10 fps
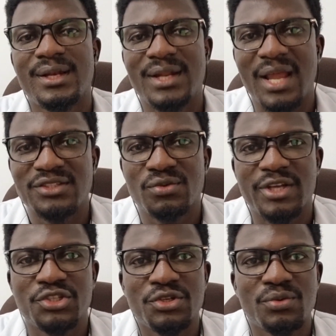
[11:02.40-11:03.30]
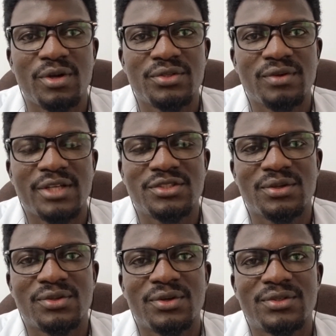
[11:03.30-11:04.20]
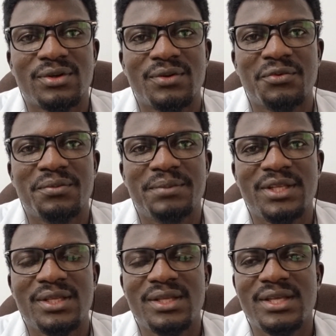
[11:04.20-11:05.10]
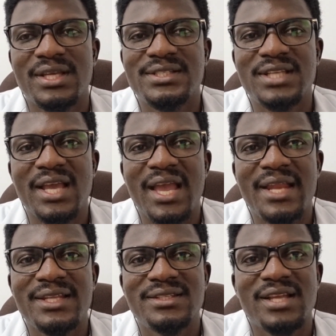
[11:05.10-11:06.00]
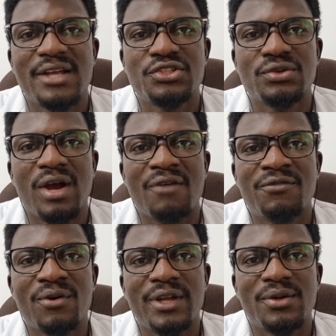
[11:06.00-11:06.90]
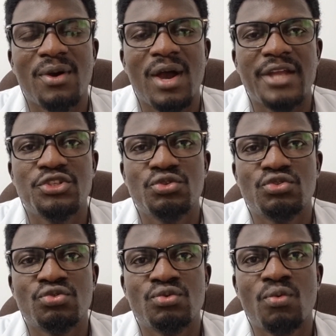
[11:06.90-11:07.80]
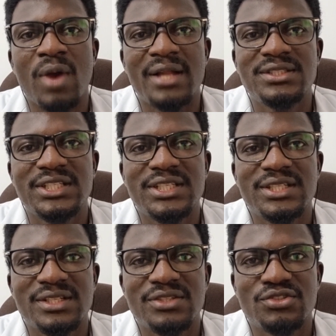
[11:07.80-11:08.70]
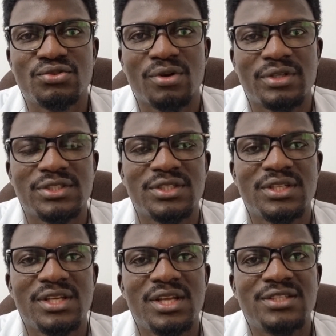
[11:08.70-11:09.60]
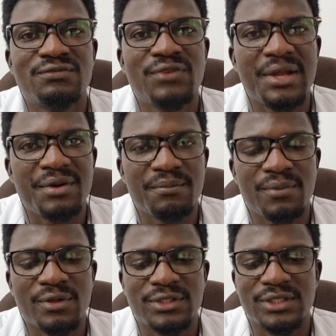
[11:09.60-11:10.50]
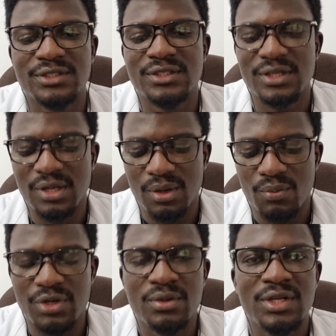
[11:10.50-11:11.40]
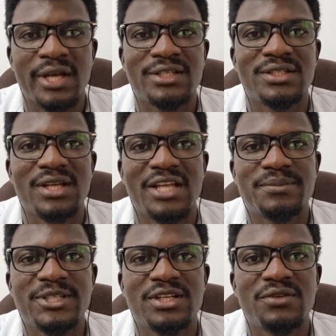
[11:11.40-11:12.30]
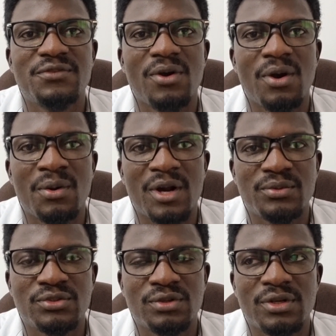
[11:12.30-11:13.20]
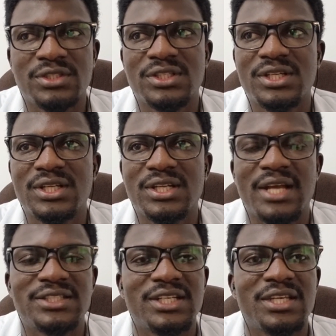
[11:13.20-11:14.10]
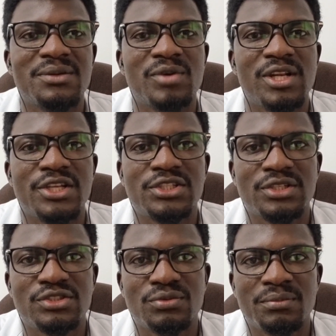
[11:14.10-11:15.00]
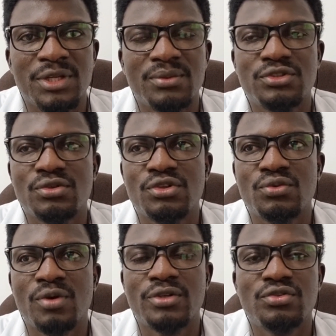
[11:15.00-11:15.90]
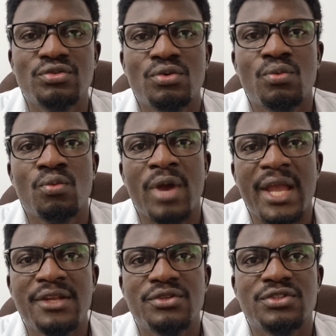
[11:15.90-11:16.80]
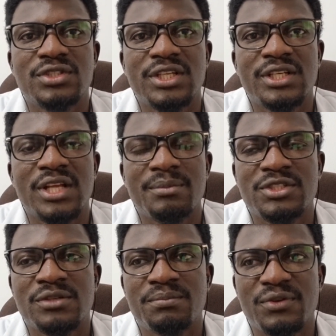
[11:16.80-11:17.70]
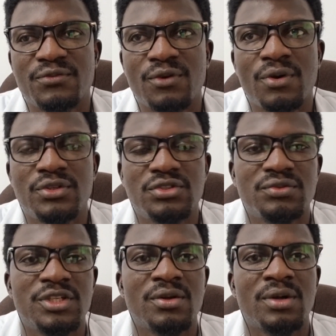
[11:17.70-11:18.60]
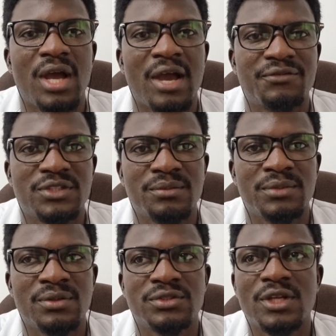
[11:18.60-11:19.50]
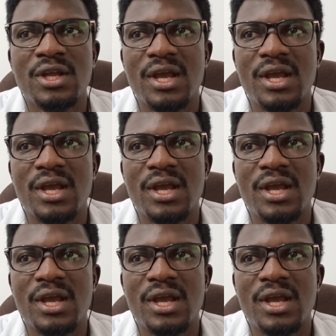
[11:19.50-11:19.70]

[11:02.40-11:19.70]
The next question you want to ask your doctor will be, is there anything I should avoid or I should do while taking these drugs? It's very important. We know that, especially for oral drugs, they are taken in relation to meals. So you want to know when you should take them. Is it before, during, or after meals?